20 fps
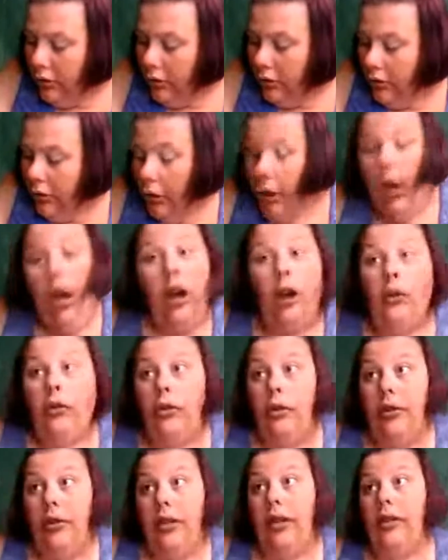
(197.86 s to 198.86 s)

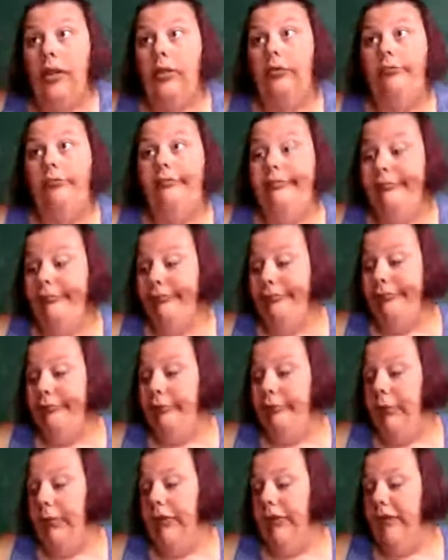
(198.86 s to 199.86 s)
Hold on, y'all.
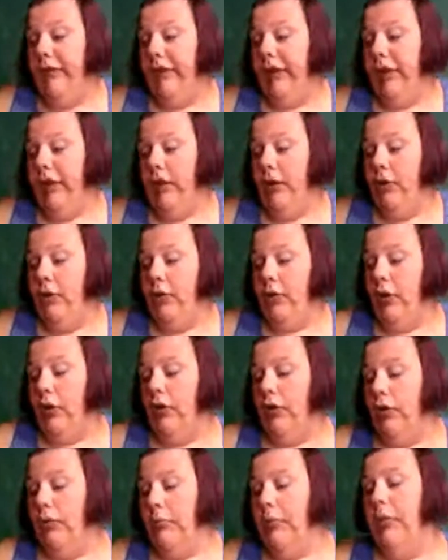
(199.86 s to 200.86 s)
Let me figure out who's
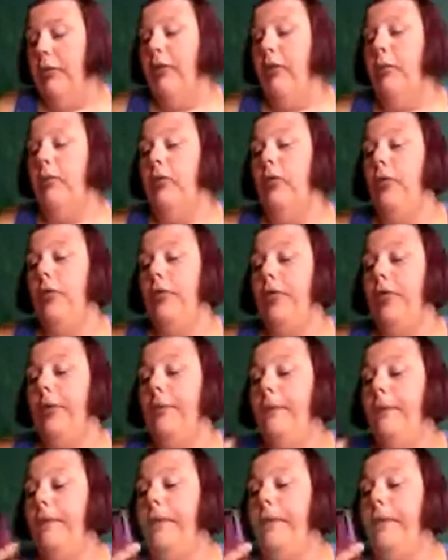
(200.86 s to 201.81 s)
calling me from Georgia.